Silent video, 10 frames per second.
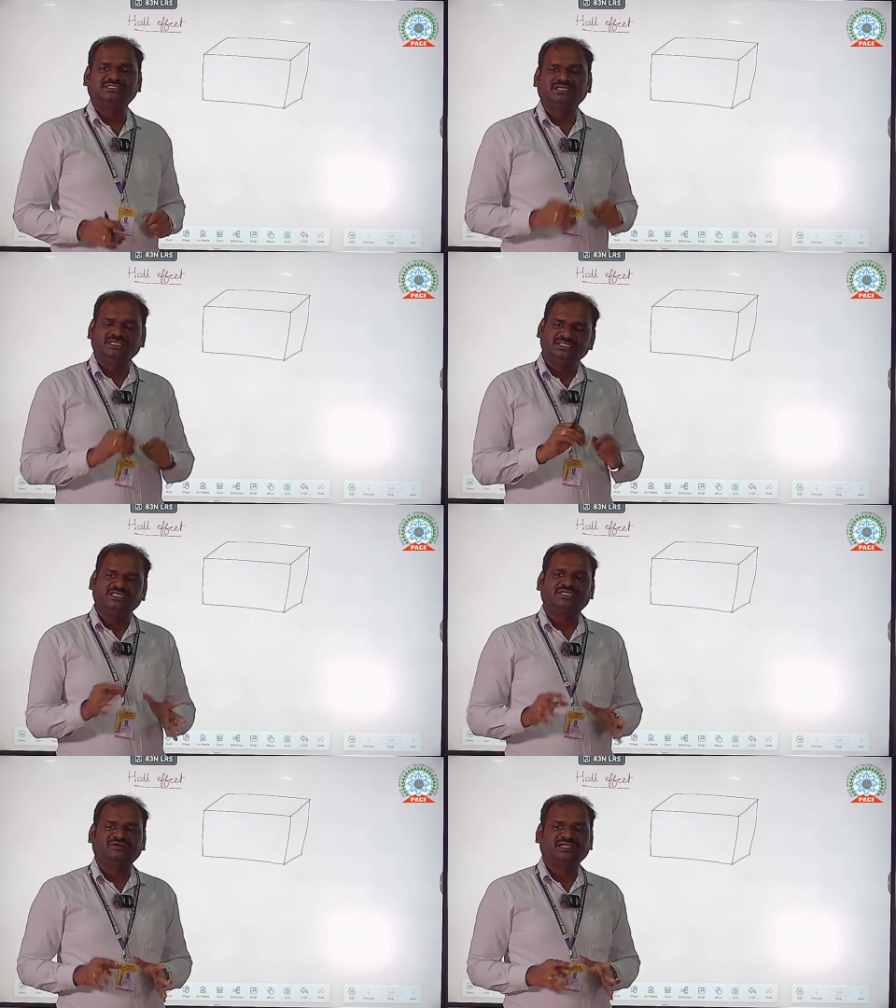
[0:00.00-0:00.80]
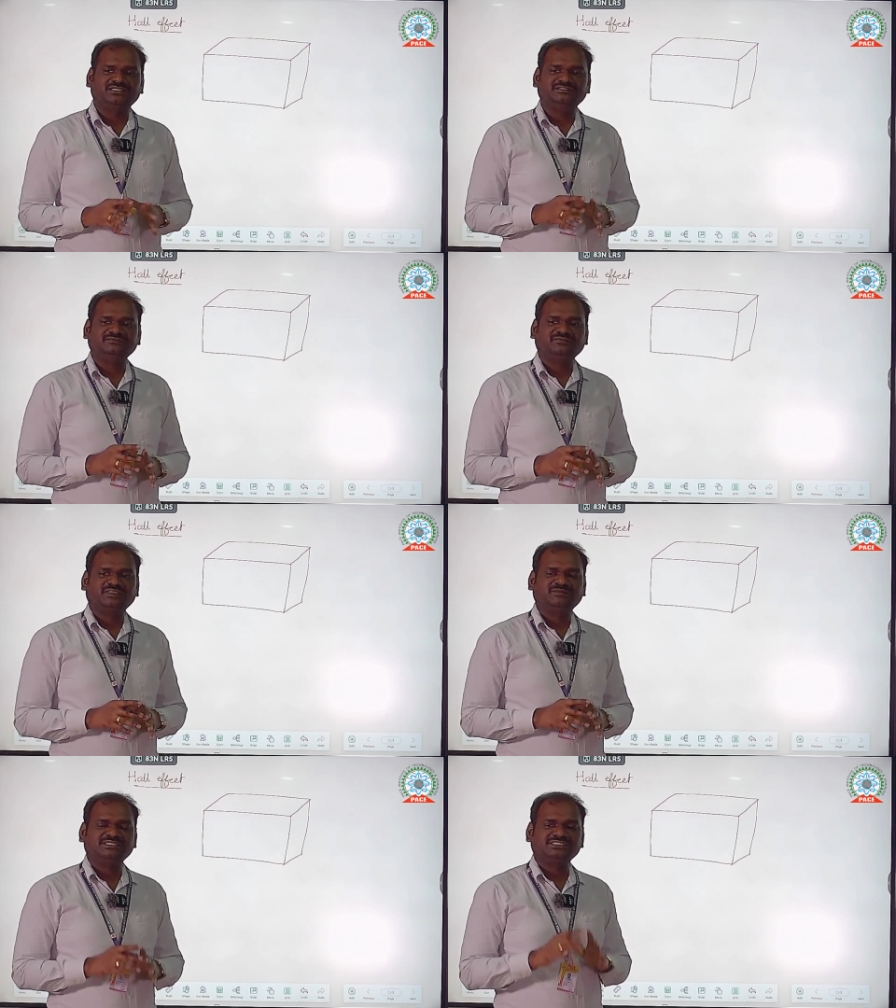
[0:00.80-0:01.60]
equal, the
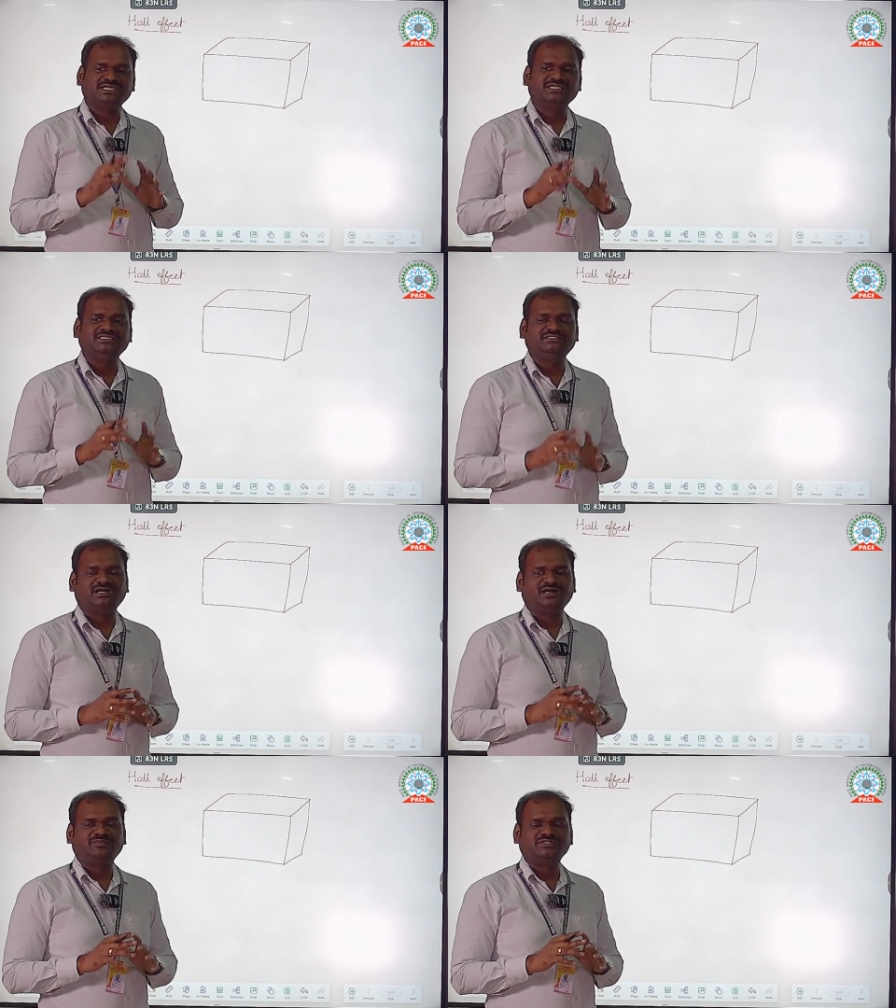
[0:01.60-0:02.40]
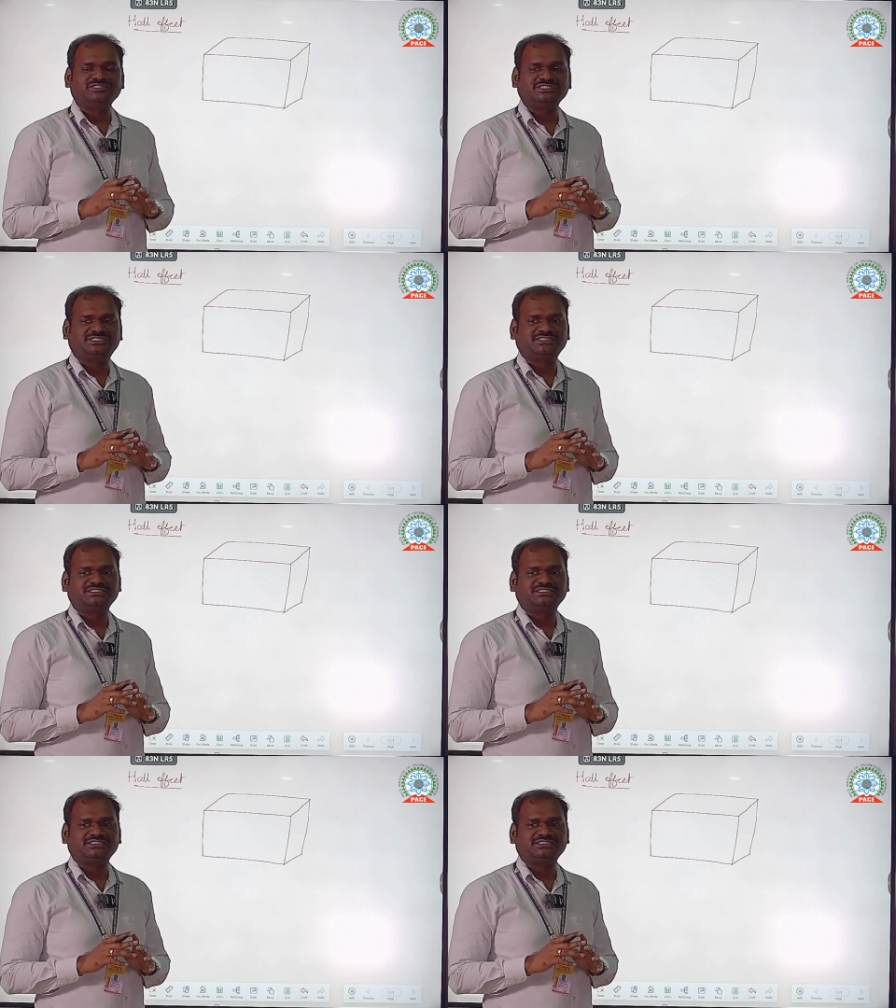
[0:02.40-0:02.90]
sign opposite.